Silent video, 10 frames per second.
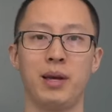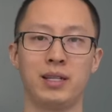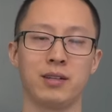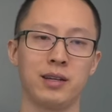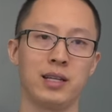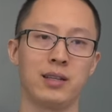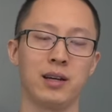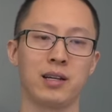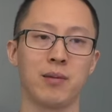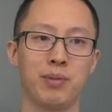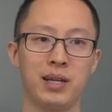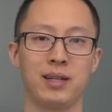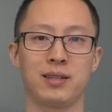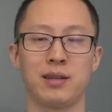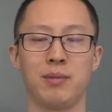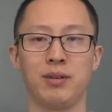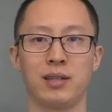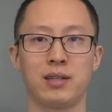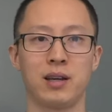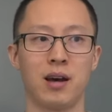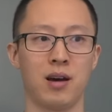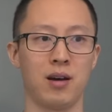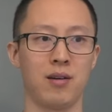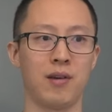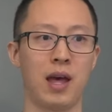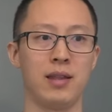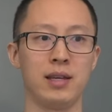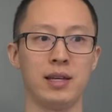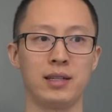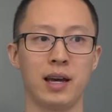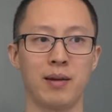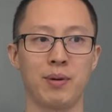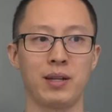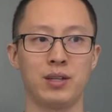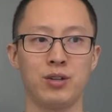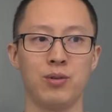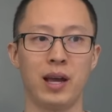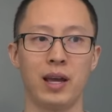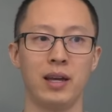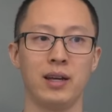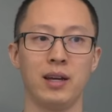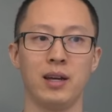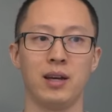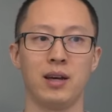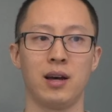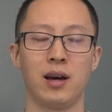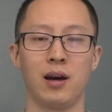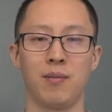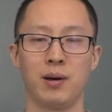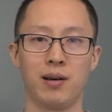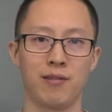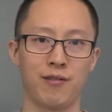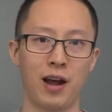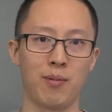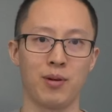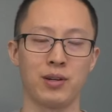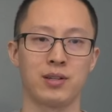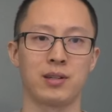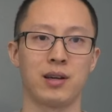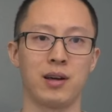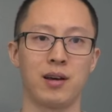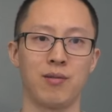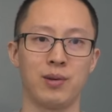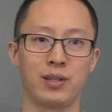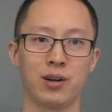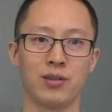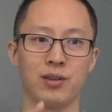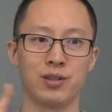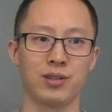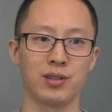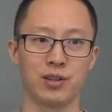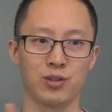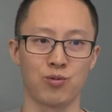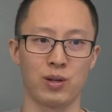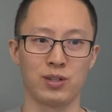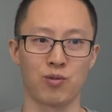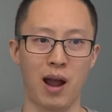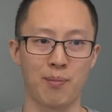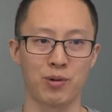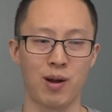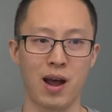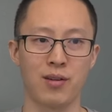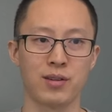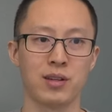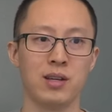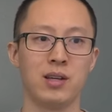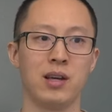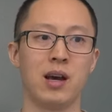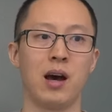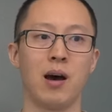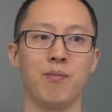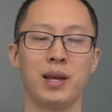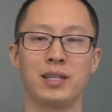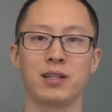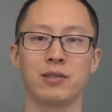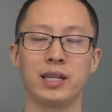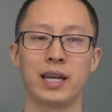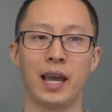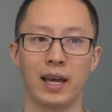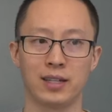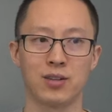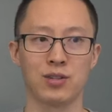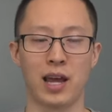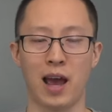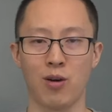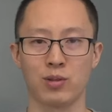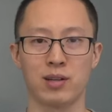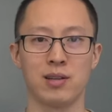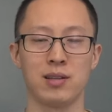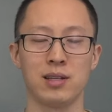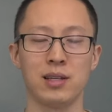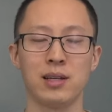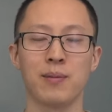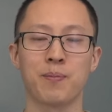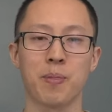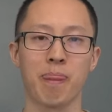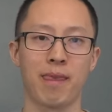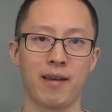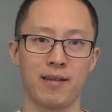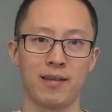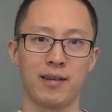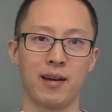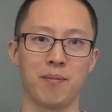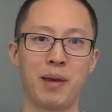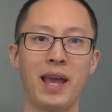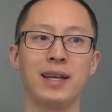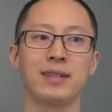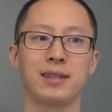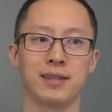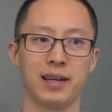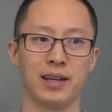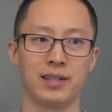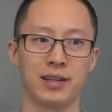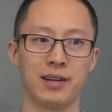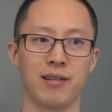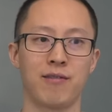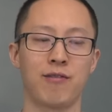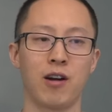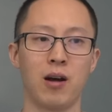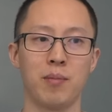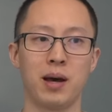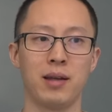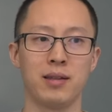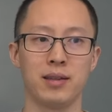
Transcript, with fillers: basically the competing stimulus of the type 2A um, fibers, uh, which are those, those ones wrapped around, um, basically cancels out the uh, pain sensation from